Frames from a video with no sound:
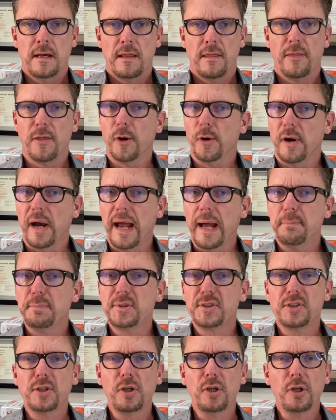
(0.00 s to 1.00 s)
there
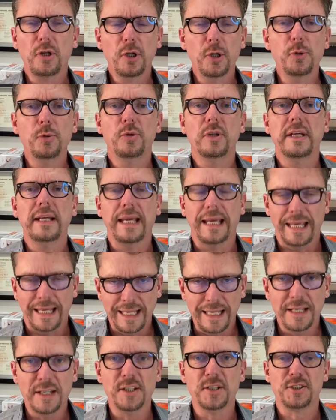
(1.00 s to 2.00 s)
absolutely
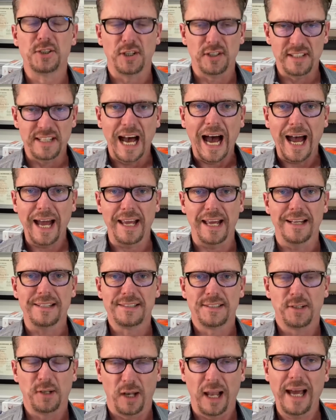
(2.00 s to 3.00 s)
is a
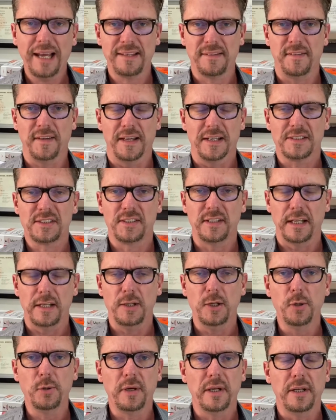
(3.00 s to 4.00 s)
diet like this that
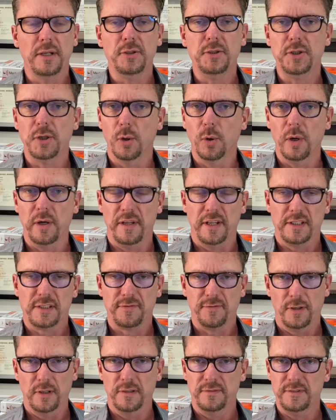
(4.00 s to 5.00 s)
you can enjoy that's
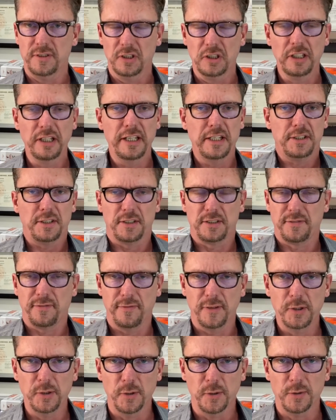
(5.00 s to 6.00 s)
full of delicious
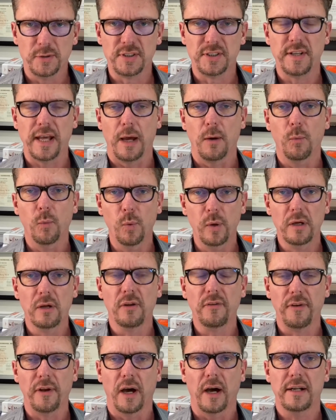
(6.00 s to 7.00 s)
foods that will
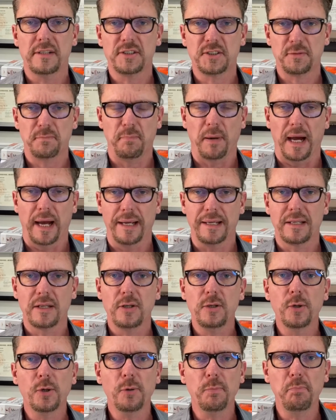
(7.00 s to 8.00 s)
not spike
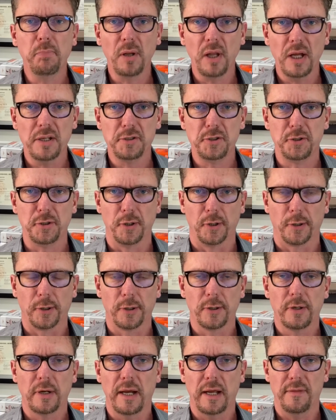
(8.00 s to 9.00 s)
your blood
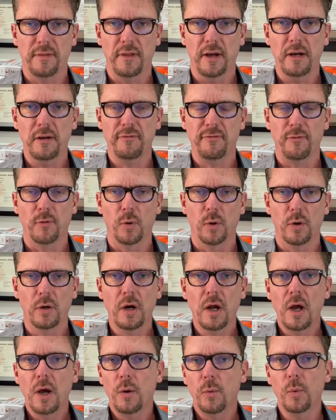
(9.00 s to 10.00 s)
sugar and
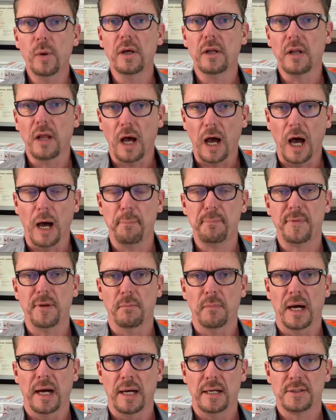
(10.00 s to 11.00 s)
therefore will
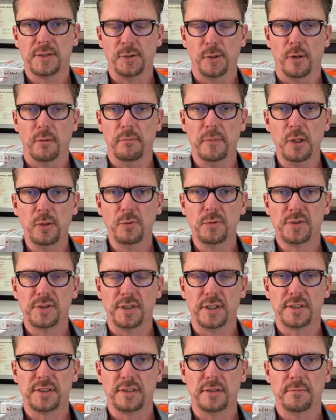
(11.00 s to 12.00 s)
optimize your immune
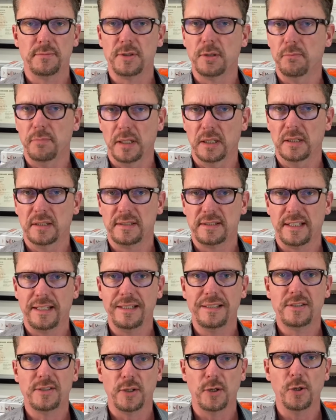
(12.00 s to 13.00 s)
system's ability
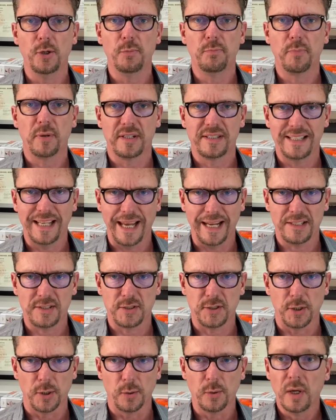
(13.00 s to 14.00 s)
to
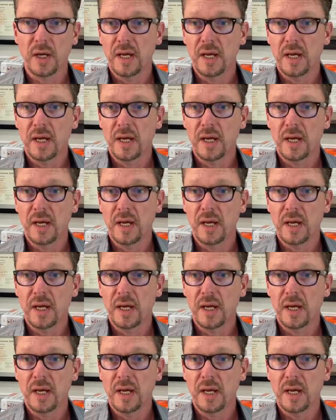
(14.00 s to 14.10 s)
protect you.